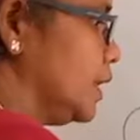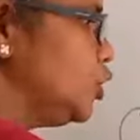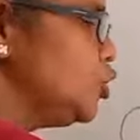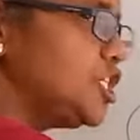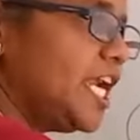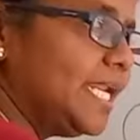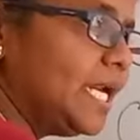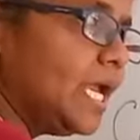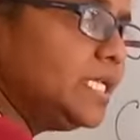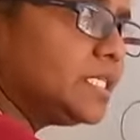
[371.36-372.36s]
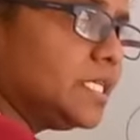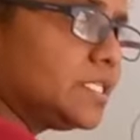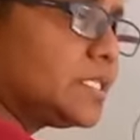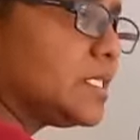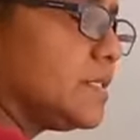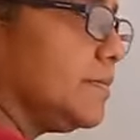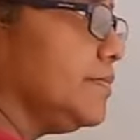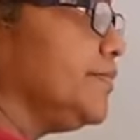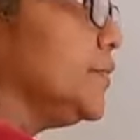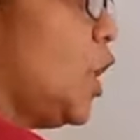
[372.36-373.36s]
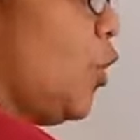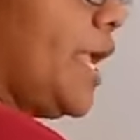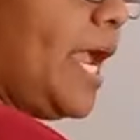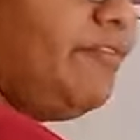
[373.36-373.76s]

To generalize this, how can